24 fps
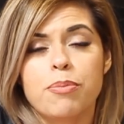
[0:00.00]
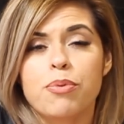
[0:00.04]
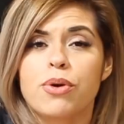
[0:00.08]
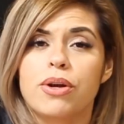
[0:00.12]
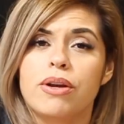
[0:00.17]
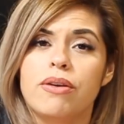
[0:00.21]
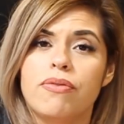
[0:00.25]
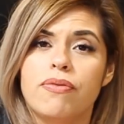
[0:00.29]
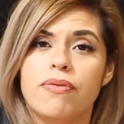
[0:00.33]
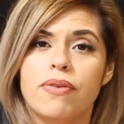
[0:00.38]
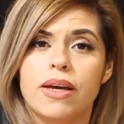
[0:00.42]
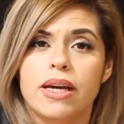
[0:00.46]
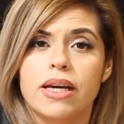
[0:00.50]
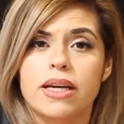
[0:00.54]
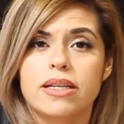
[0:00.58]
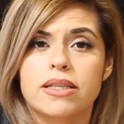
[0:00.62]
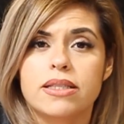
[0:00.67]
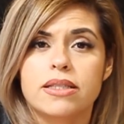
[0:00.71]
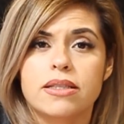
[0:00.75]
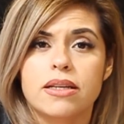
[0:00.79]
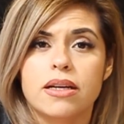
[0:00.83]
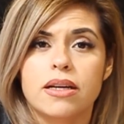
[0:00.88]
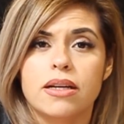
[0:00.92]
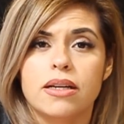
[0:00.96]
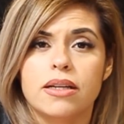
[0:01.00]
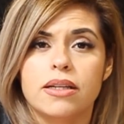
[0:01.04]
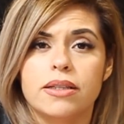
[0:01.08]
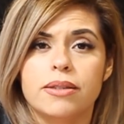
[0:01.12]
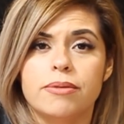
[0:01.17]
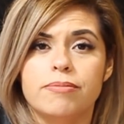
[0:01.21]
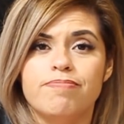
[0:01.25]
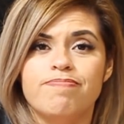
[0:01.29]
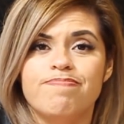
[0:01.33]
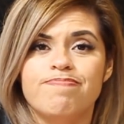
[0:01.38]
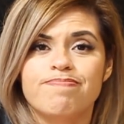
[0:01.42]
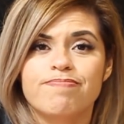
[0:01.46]
prefixed
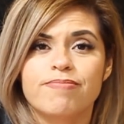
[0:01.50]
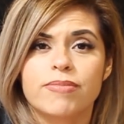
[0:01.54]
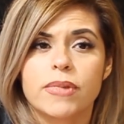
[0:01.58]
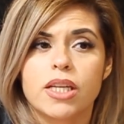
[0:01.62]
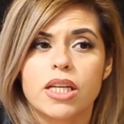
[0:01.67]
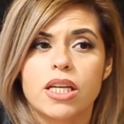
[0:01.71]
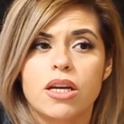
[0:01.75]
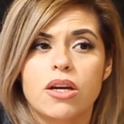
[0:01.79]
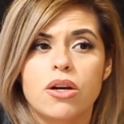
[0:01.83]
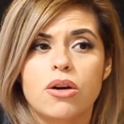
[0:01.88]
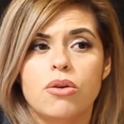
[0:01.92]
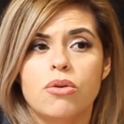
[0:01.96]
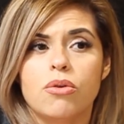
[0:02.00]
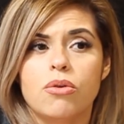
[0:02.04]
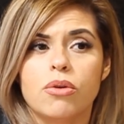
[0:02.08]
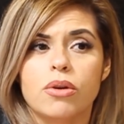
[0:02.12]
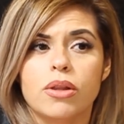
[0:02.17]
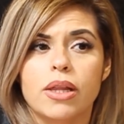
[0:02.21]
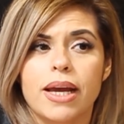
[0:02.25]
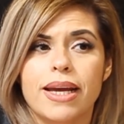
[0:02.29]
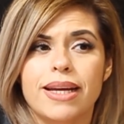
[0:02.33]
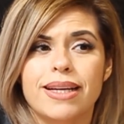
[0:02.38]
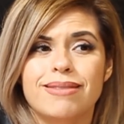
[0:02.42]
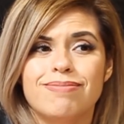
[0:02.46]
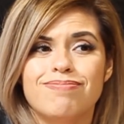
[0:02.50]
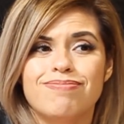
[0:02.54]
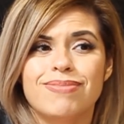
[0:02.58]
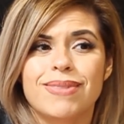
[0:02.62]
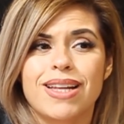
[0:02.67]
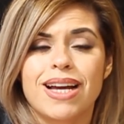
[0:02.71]
or like